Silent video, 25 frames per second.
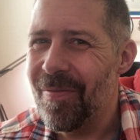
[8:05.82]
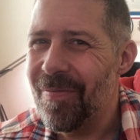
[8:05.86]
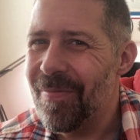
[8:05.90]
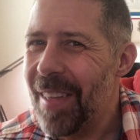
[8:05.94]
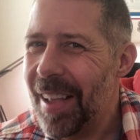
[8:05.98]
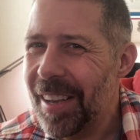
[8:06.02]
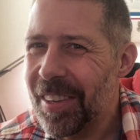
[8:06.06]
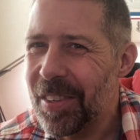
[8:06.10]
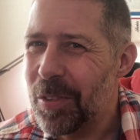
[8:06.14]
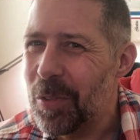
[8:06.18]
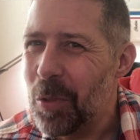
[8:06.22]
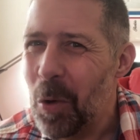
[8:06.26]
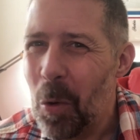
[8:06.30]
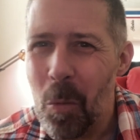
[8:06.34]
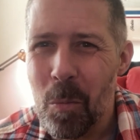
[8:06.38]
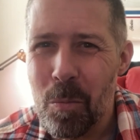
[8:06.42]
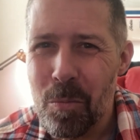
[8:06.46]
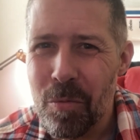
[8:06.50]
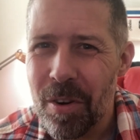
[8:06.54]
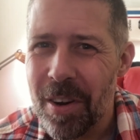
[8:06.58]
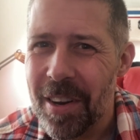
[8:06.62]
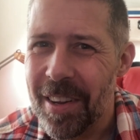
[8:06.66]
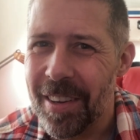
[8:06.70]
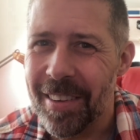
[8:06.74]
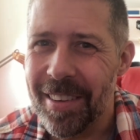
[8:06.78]
that's not
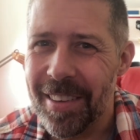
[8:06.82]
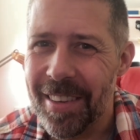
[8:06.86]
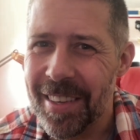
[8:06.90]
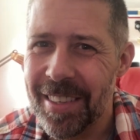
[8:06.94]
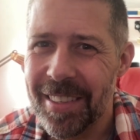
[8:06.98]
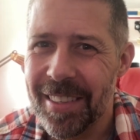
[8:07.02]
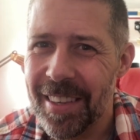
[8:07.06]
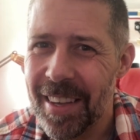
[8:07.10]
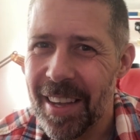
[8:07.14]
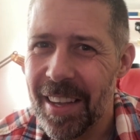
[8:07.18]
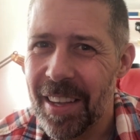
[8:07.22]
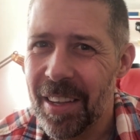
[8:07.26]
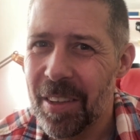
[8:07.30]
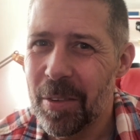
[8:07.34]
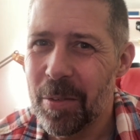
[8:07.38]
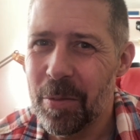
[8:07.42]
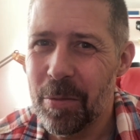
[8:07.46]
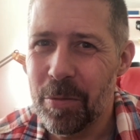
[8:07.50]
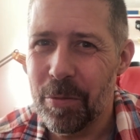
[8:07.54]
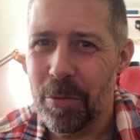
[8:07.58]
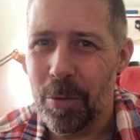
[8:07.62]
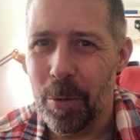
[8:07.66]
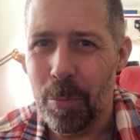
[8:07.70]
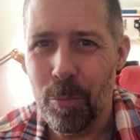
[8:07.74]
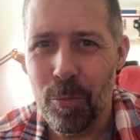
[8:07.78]
brilliant, is it,
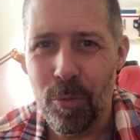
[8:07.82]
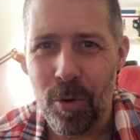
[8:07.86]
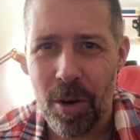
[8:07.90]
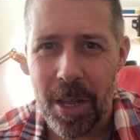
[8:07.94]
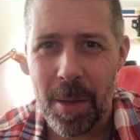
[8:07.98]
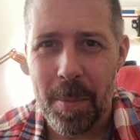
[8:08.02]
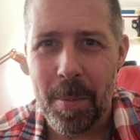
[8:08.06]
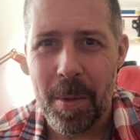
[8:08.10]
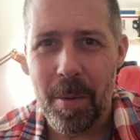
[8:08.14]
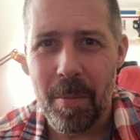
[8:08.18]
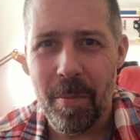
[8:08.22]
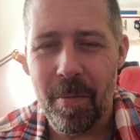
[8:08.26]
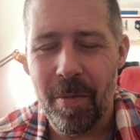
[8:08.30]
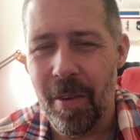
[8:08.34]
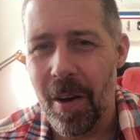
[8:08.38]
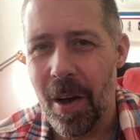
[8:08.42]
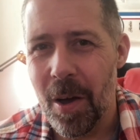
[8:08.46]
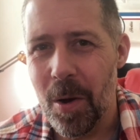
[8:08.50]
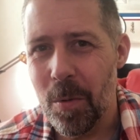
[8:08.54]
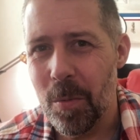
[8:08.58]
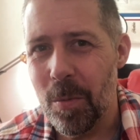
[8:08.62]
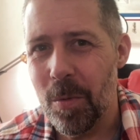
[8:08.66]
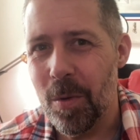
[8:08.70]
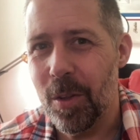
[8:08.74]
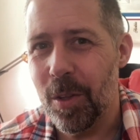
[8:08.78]
for a premium
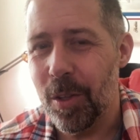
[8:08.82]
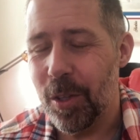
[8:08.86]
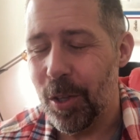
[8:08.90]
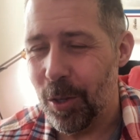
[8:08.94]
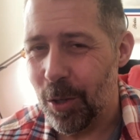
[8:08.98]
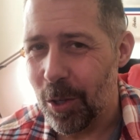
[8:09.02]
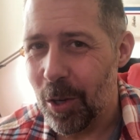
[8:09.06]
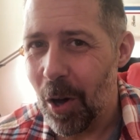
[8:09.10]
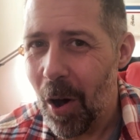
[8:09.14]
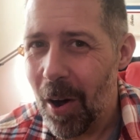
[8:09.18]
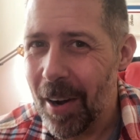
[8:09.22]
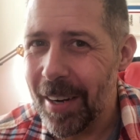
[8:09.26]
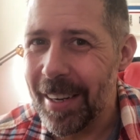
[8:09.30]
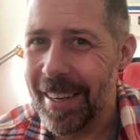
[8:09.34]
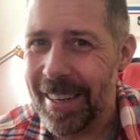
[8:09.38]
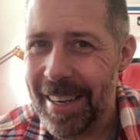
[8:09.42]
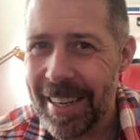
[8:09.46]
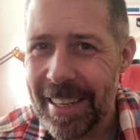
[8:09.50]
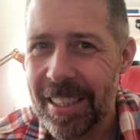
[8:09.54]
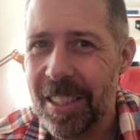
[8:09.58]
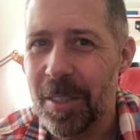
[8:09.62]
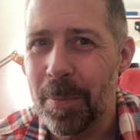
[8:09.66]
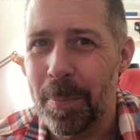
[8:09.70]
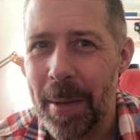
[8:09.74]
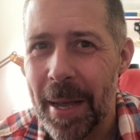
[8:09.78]
phone? You kind of
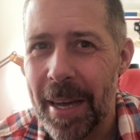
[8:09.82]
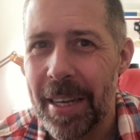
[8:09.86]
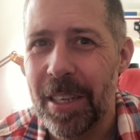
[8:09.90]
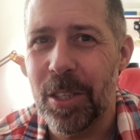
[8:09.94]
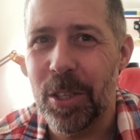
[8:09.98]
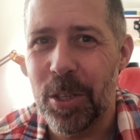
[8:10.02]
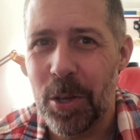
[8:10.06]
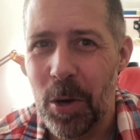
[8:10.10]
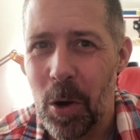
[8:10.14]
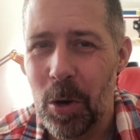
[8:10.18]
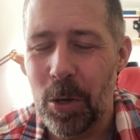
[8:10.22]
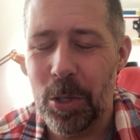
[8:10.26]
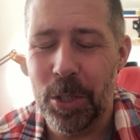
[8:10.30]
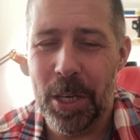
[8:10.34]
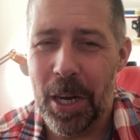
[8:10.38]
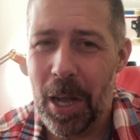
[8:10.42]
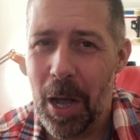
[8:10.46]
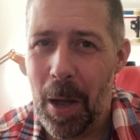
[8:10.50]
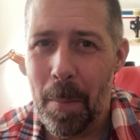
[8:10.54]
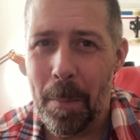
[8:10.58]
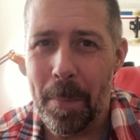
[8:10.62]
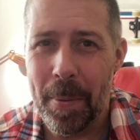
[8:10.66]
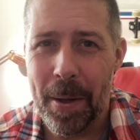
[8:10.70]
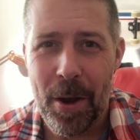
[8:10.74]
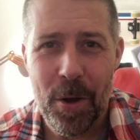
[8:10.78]
need to be able to charge it
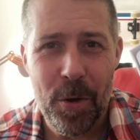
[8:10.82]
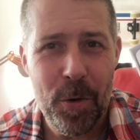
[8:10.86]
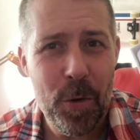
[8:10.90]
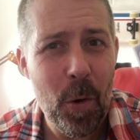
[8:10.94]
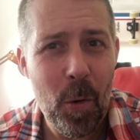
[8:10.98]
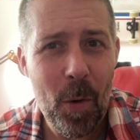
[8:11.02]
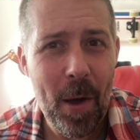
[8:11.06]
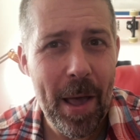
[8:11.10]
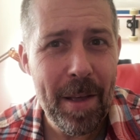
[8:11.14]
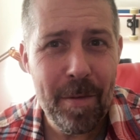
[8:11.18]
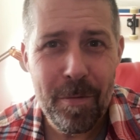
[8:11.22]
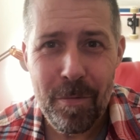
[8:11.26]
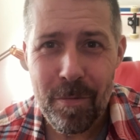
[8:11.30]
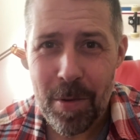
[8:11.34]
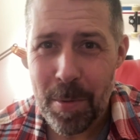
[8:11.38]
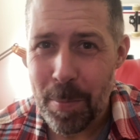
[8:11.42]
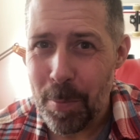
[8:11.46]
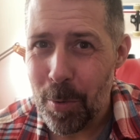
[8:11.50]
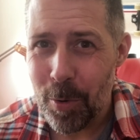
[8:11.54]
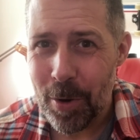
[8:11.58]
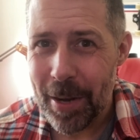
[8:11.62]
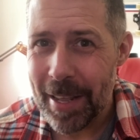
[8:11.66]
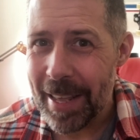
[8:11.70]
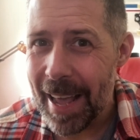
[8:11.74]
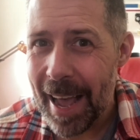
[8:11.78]
up, and not
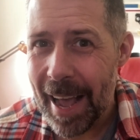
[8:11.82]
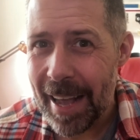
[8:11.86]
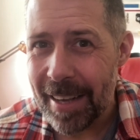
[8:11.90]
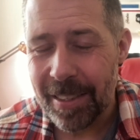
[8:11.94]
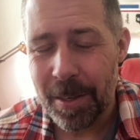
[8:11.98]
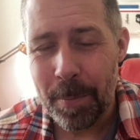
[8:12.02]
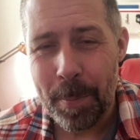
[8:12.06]
everybody has a